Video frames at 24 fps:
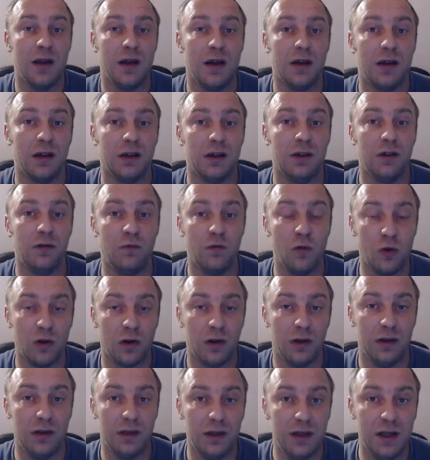uh, the
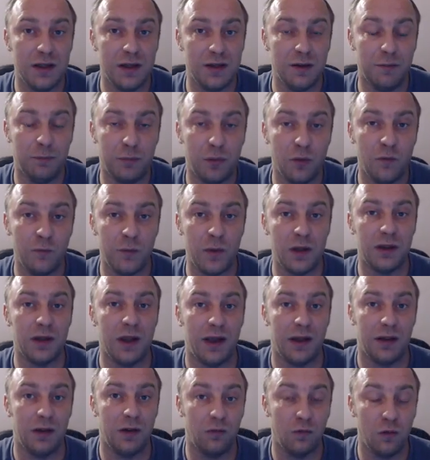rook needs improvement,
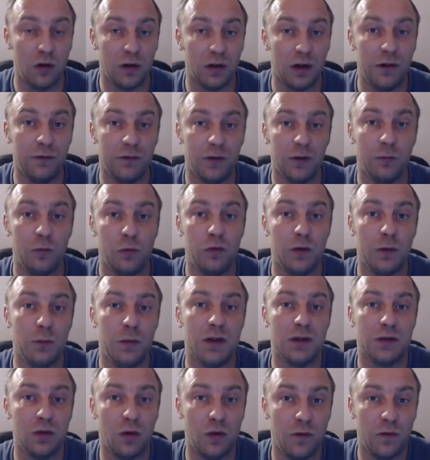and the rook lift would
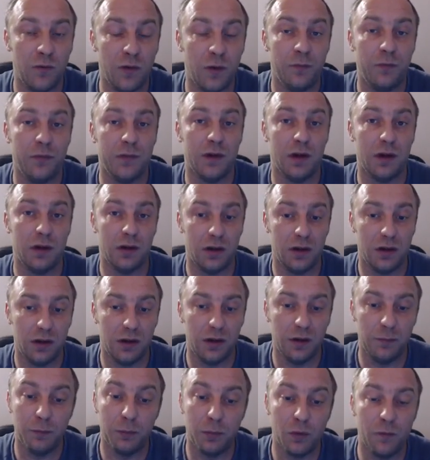be sort of a, uh,
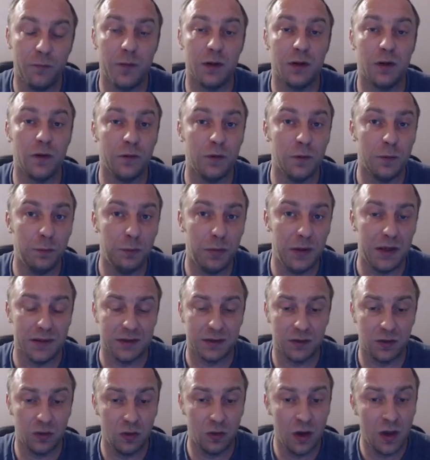an improvement of the piece.
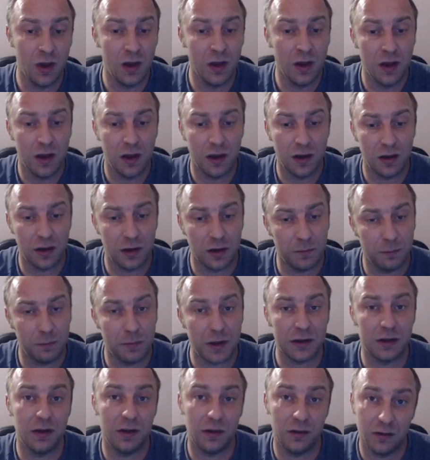So, uh,
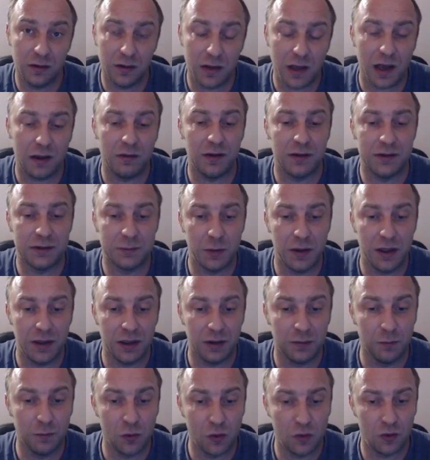but you, I'll explain
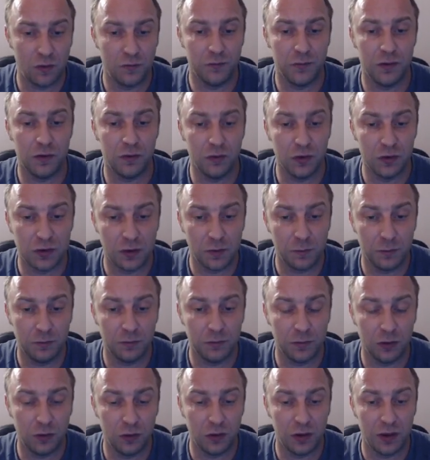it more through
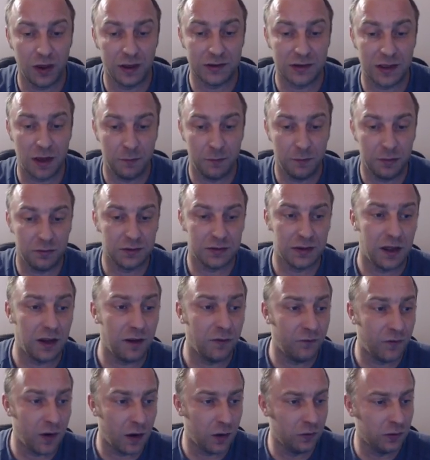some good examples that
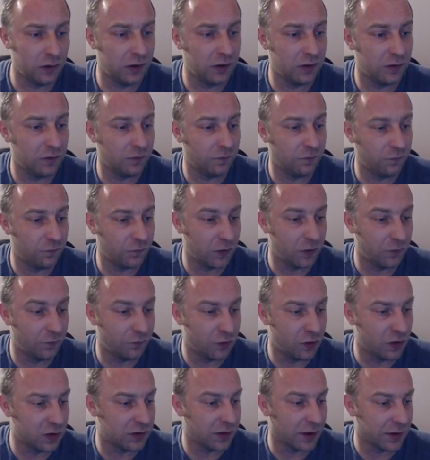I found. Uh, for the
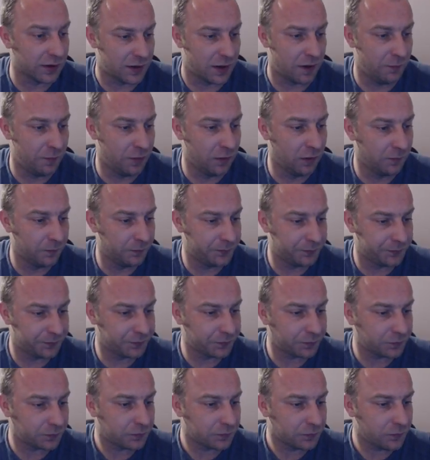first example
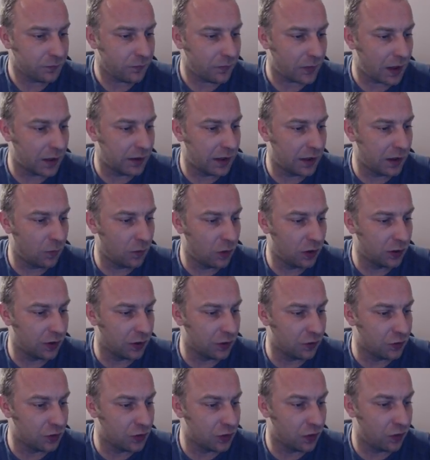that I
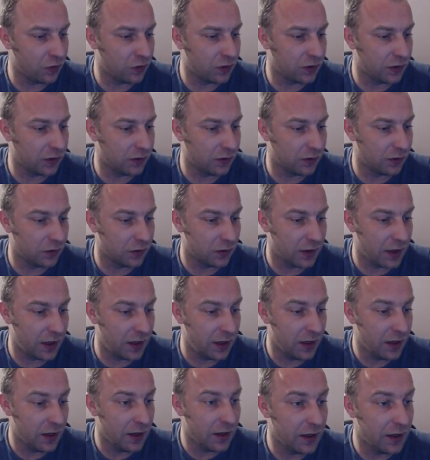wanted to show you
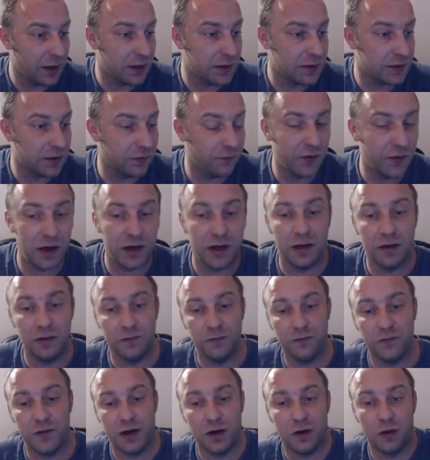today, it's a very
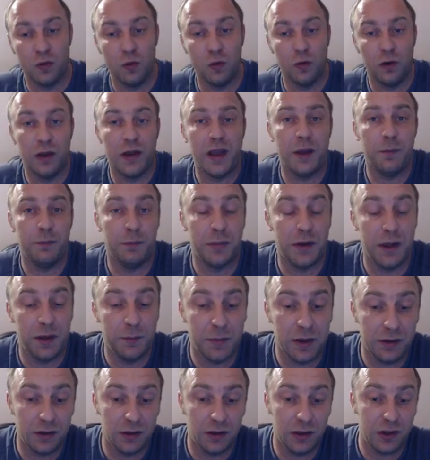very cool game played
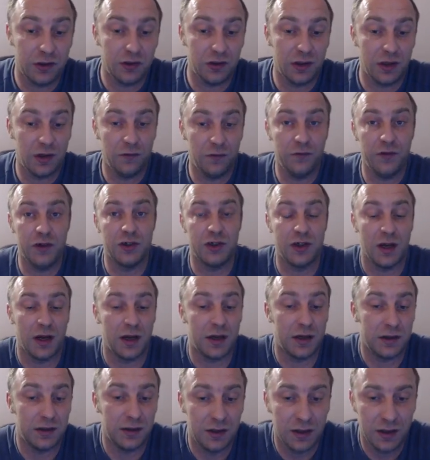by the legendary Viswanathan
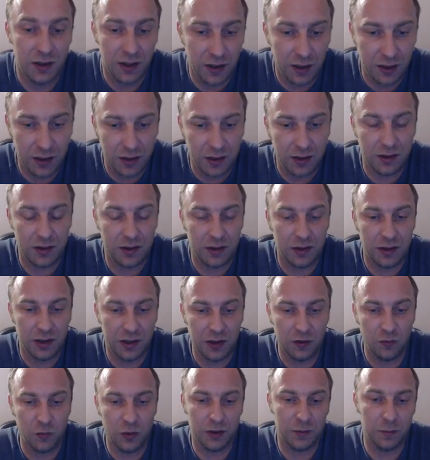Anand, uh,
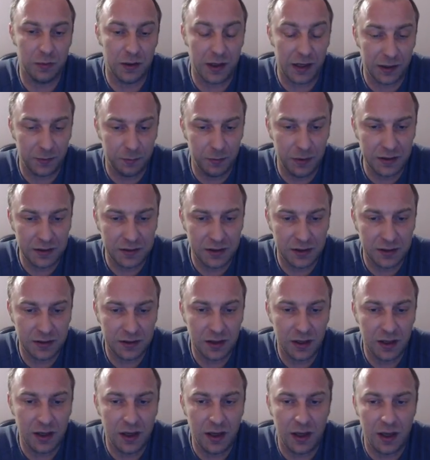here with the black pieces,
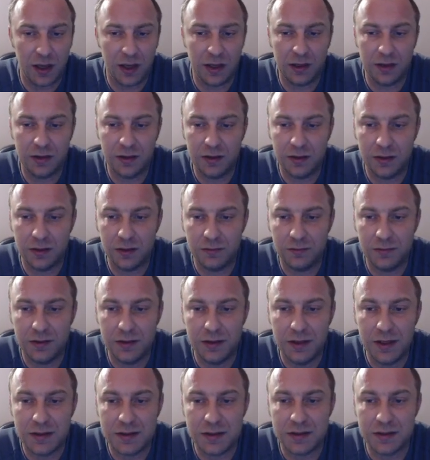and uh,
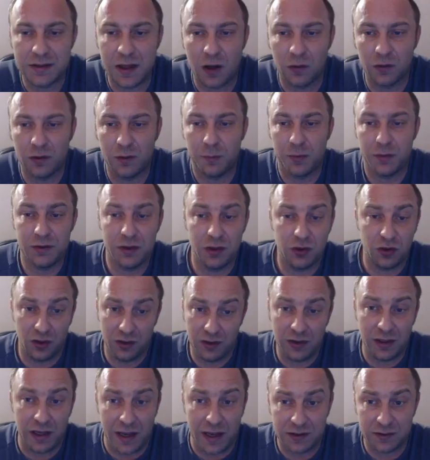this is now the position. In
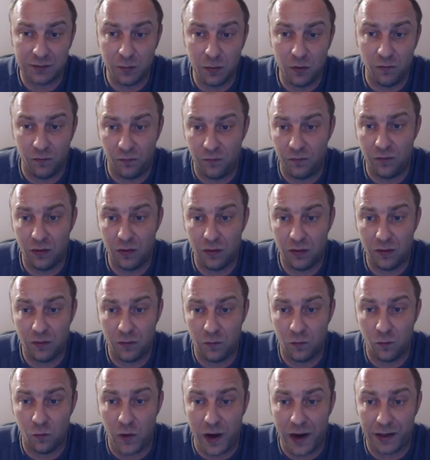the last move,
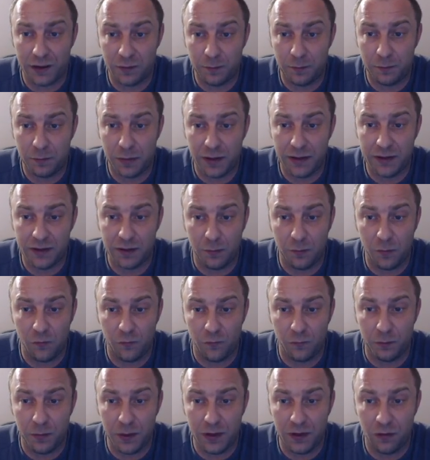uh, white played the
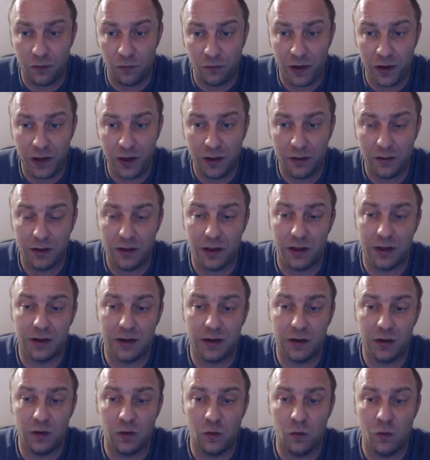move b three.
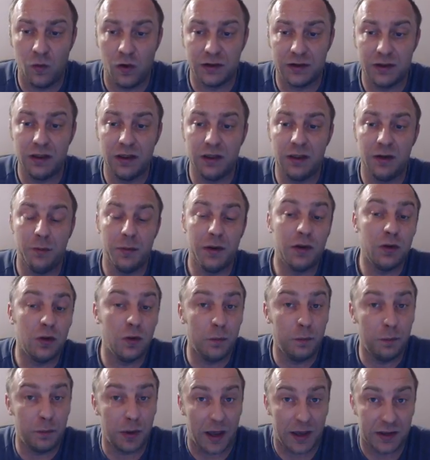It uh, was a little bit
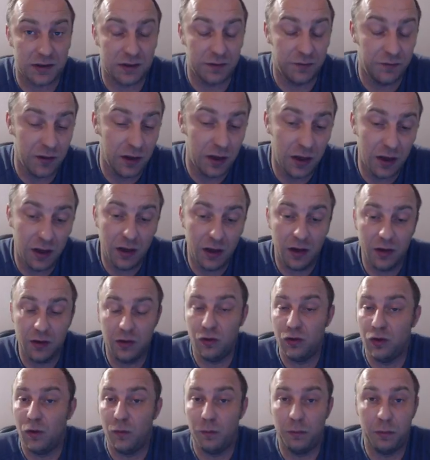too passive.
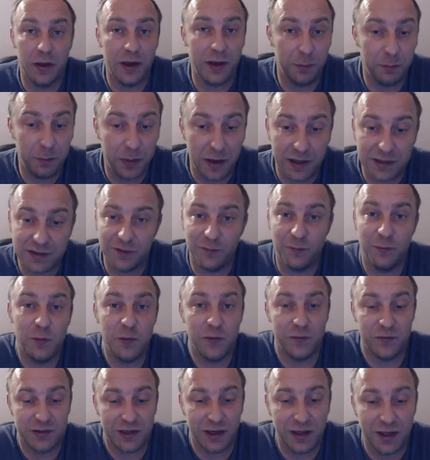You don't play passive
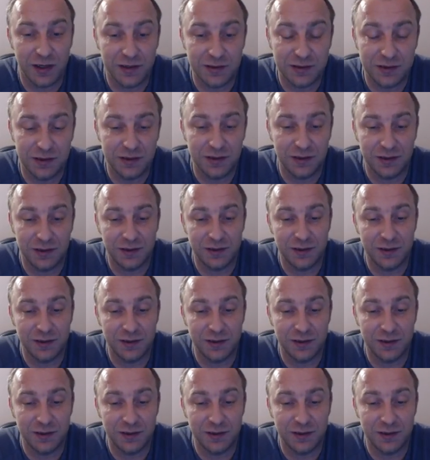moves against uh,